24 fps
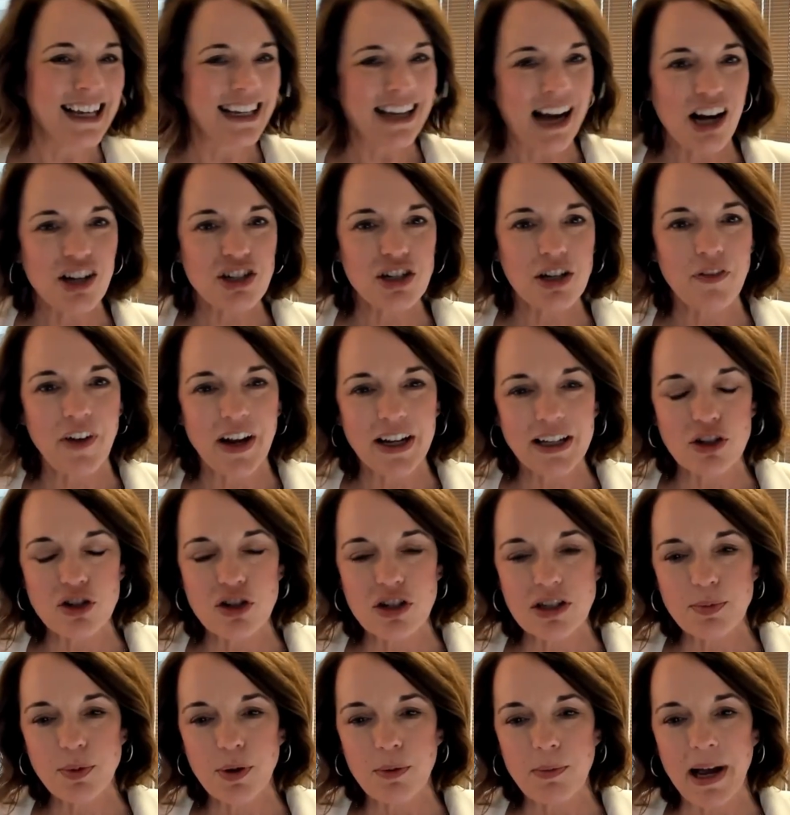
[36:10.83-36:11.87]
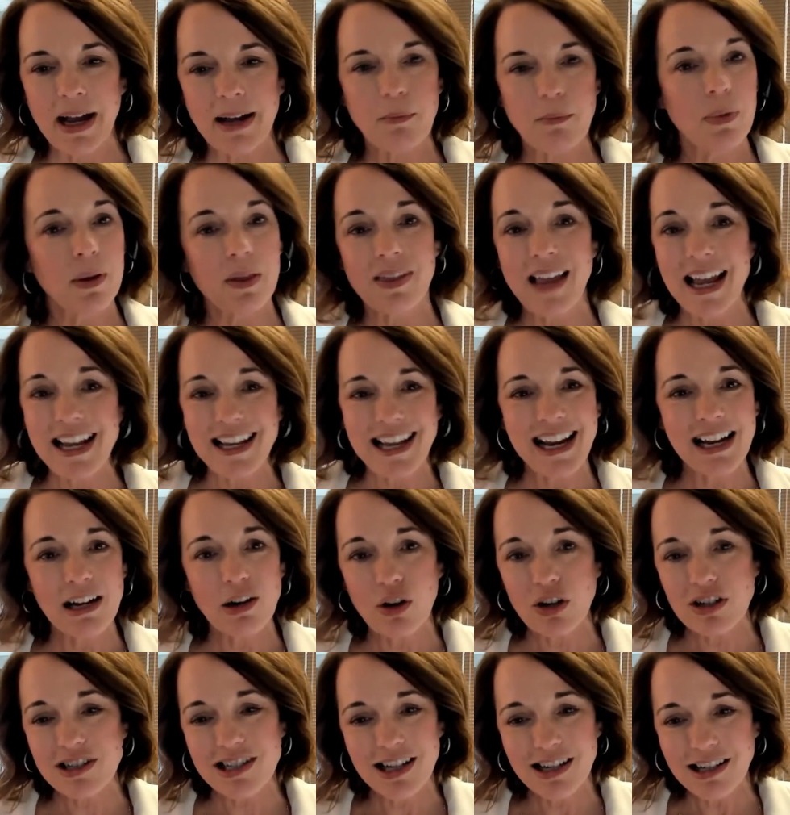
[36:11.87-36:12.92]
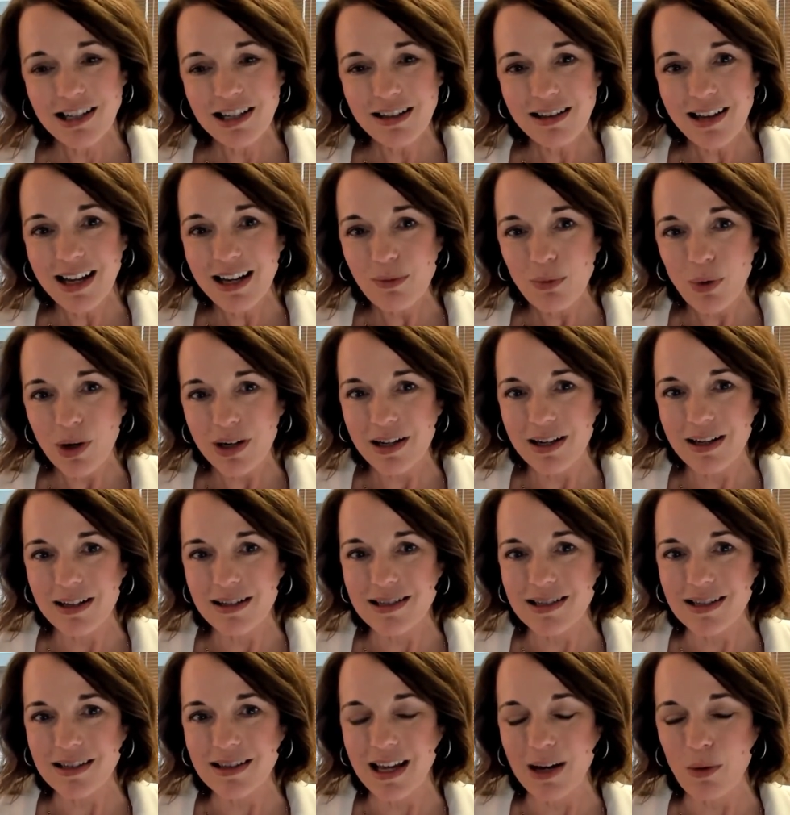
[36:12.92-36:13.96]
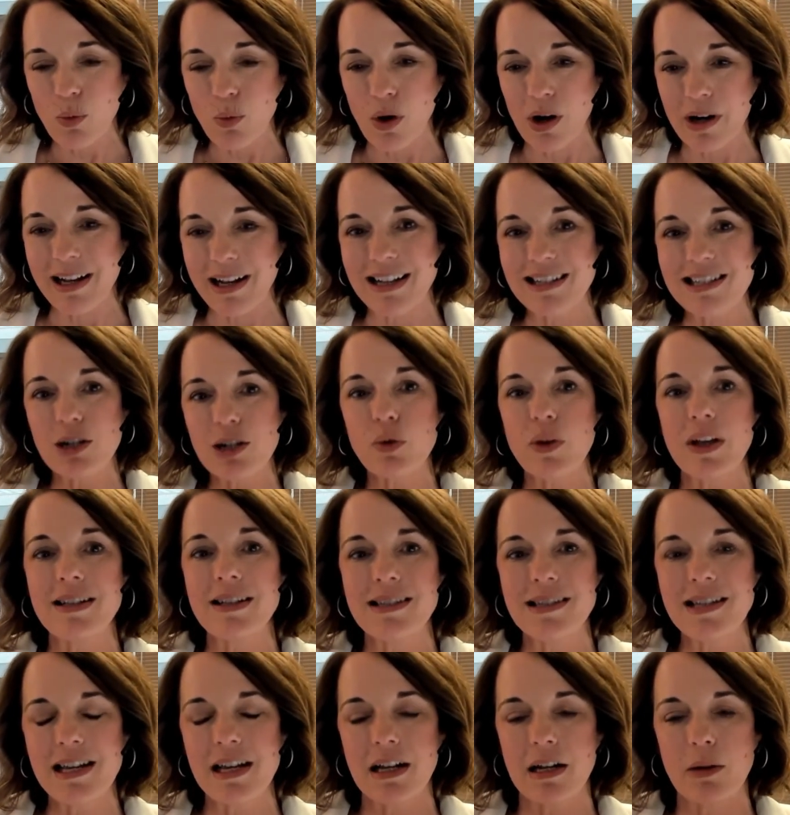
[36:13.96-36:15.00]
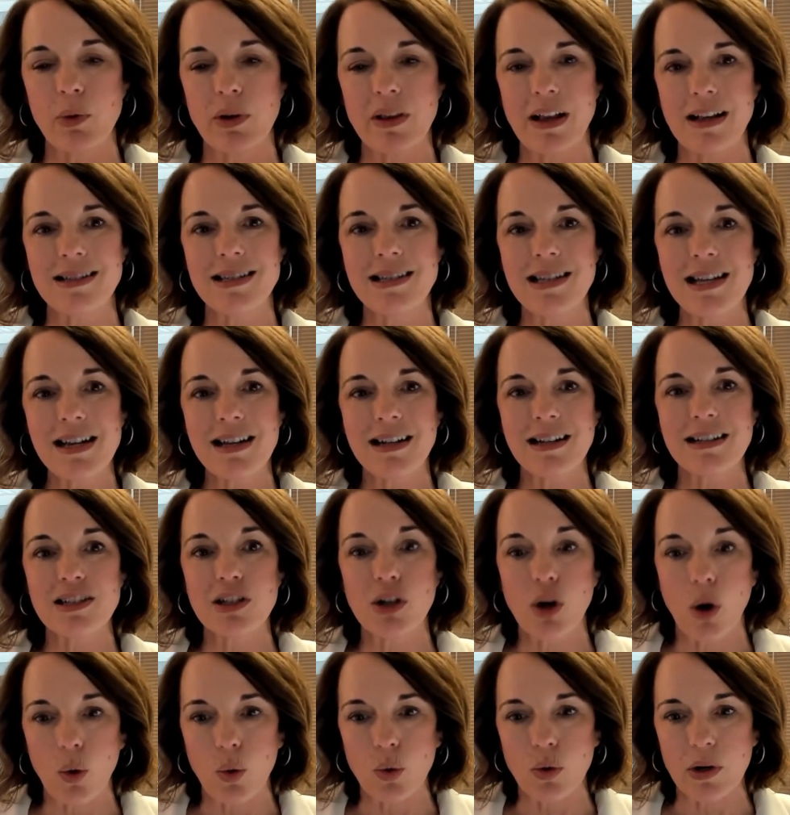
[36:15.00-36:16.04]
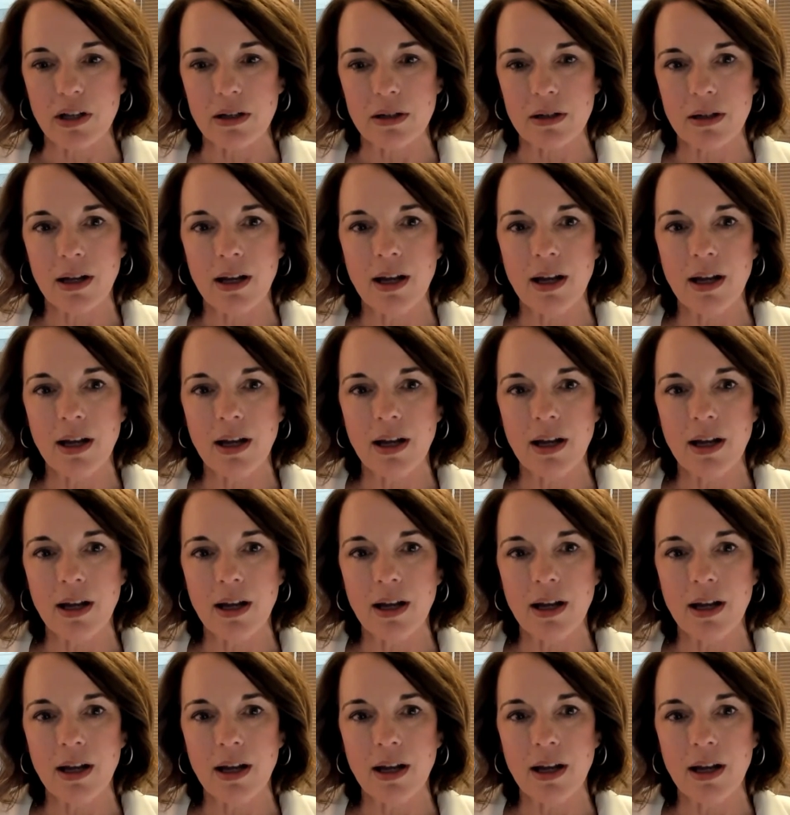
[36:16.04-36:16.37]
Gosh, if I could just they can't articulate what it is that they want until they see it. And when they see it, it's golden.